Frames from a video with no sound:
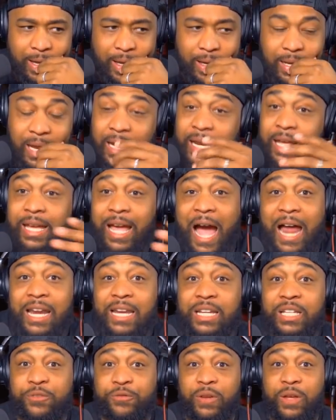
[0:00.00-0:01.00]
Then he got
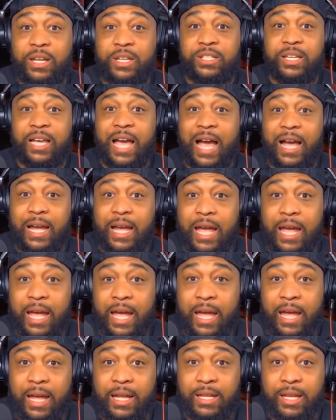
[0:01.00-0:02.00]
in his feelings
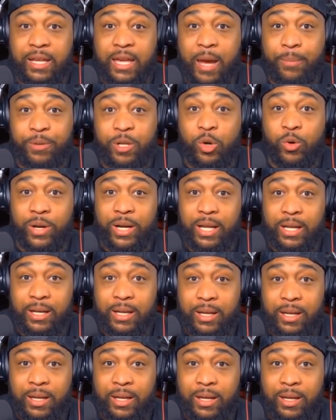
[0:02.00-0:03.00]
and kept doing it.
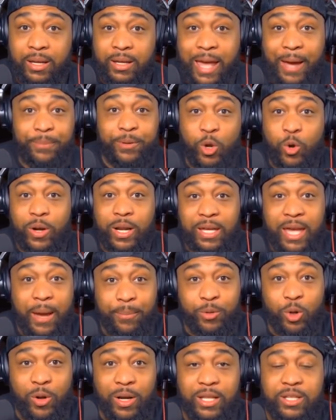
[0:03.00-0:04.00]
Kept doing
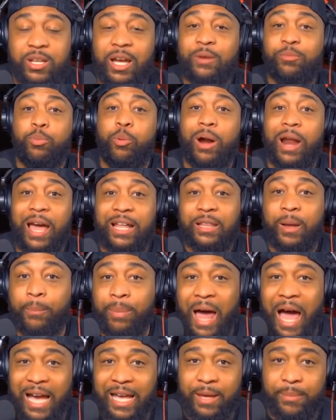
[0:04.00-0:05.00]
it. To the point I had to
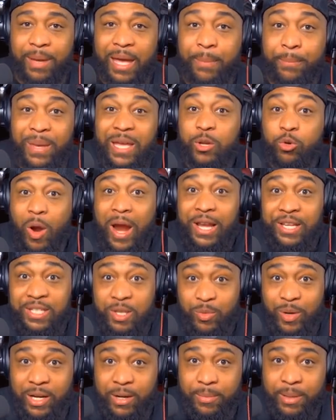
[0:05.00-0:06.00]
block him and be
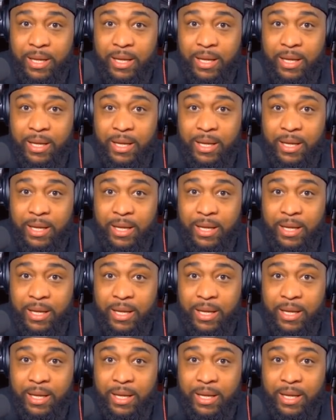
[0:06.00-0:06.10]
crazy with him.